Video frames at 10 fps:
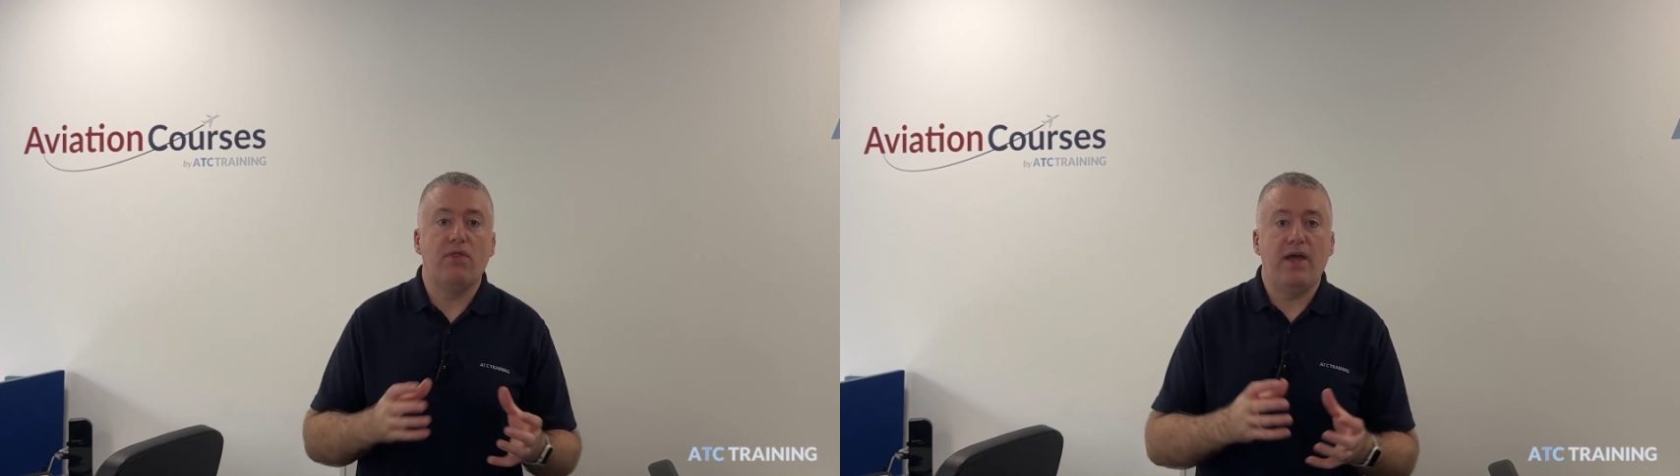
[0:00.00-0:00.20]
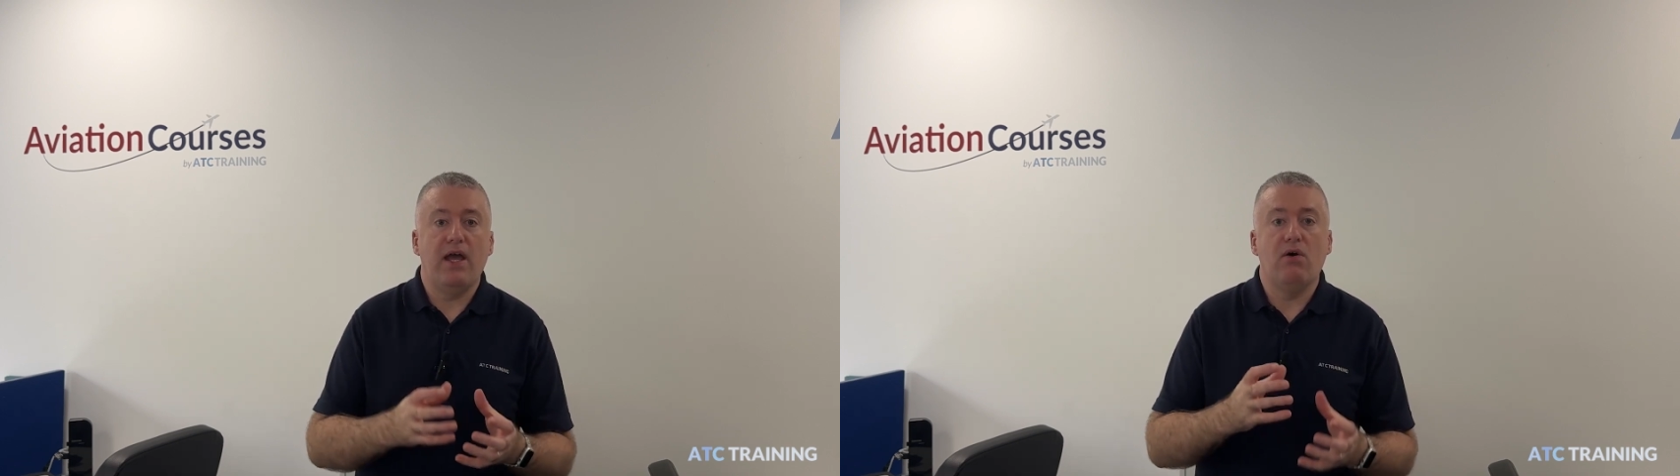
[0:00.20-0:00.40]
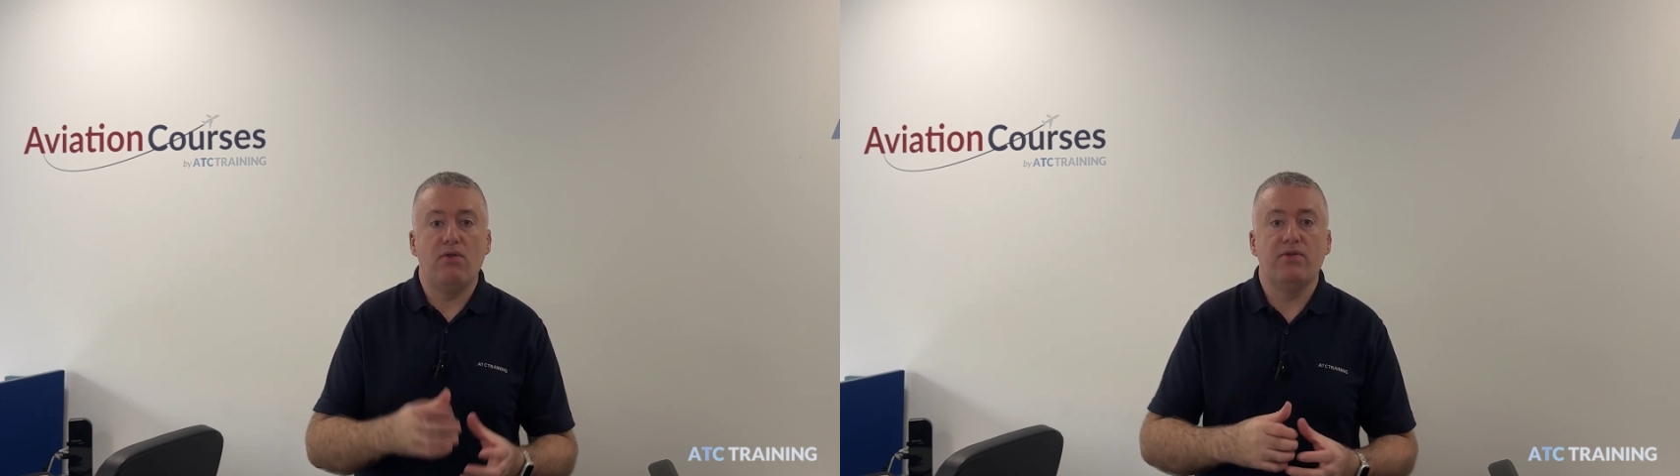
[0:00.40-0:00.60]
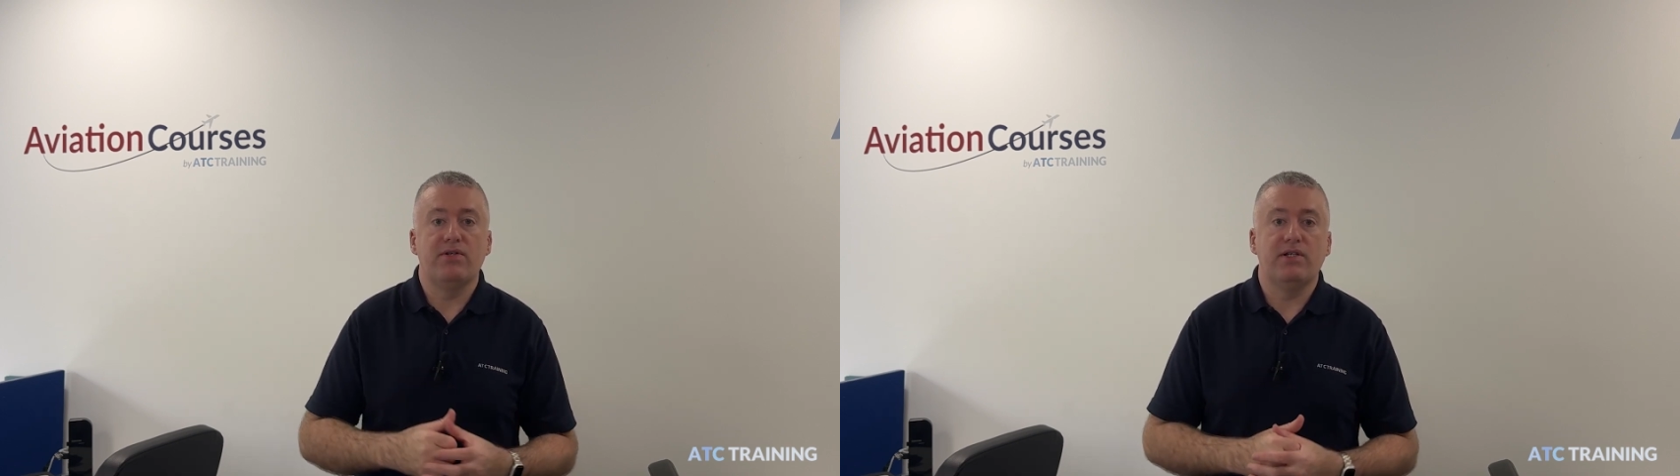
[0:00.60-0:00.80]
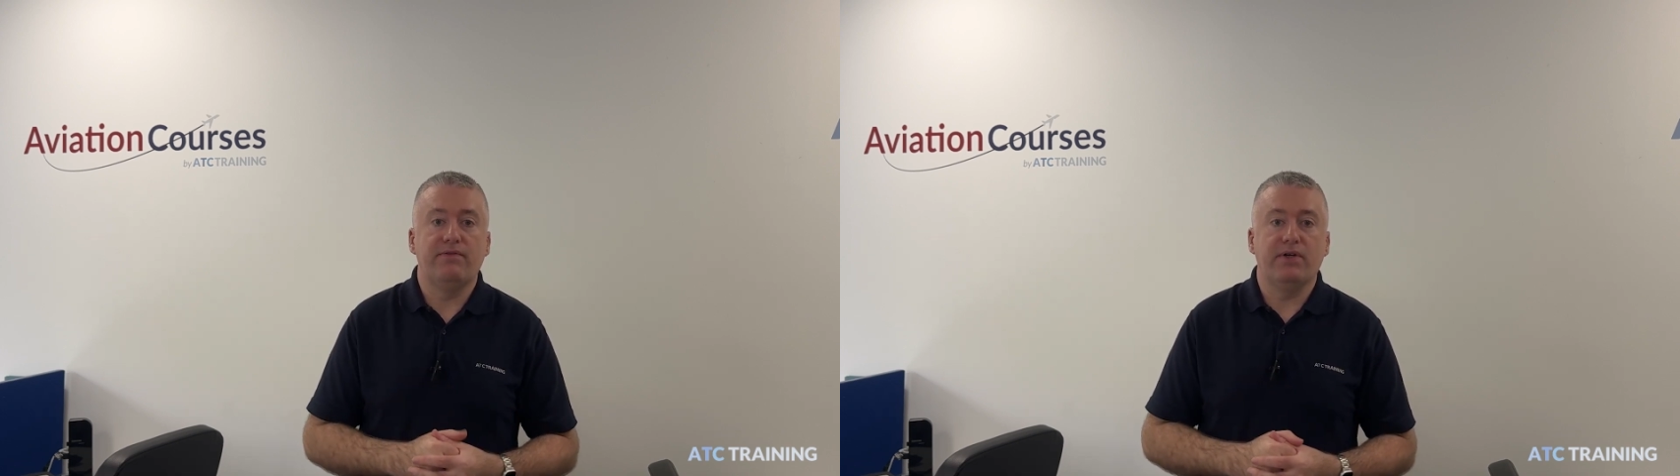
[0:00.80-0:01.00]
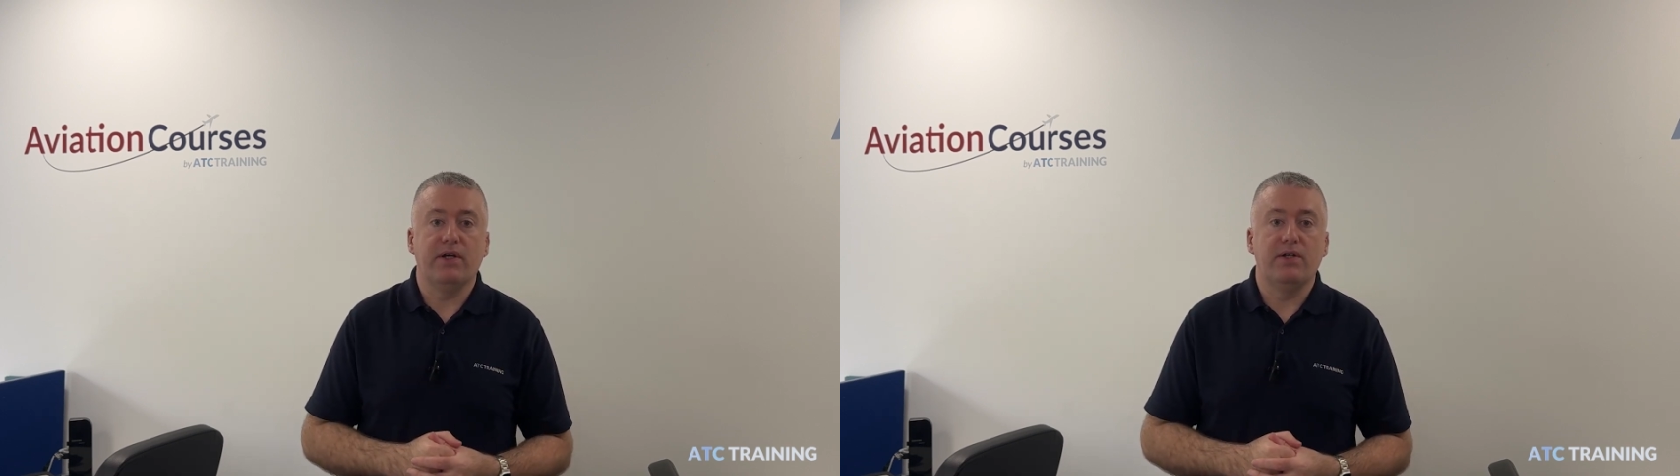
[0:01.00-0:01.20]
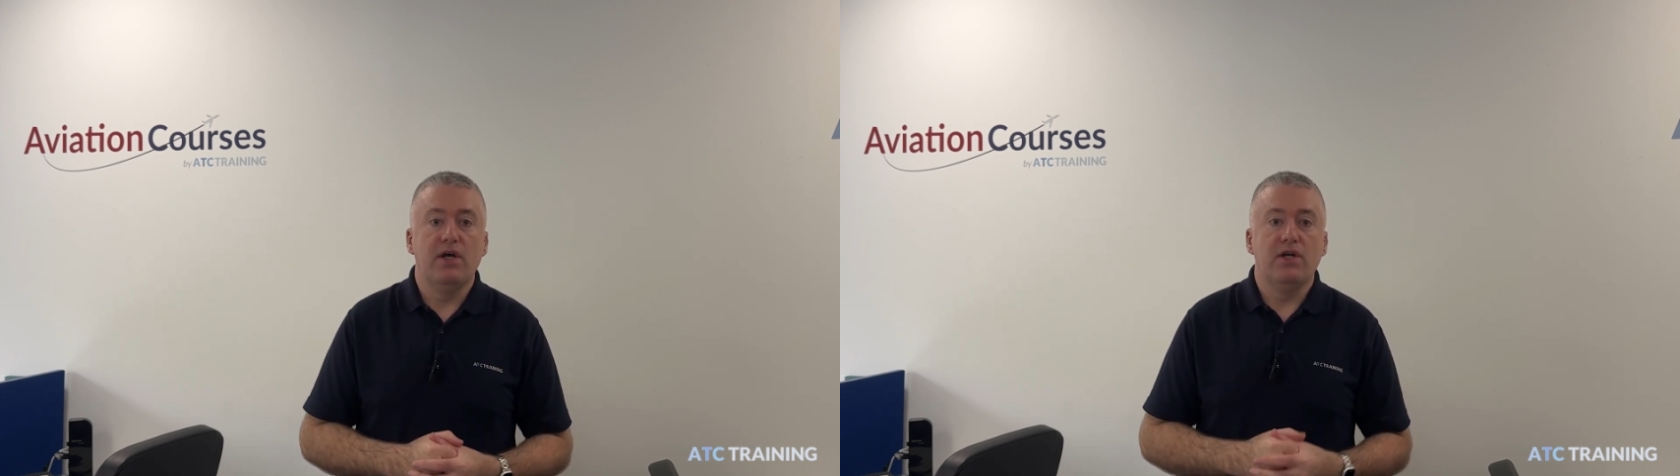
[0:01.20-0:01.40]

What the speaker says: there on the certificate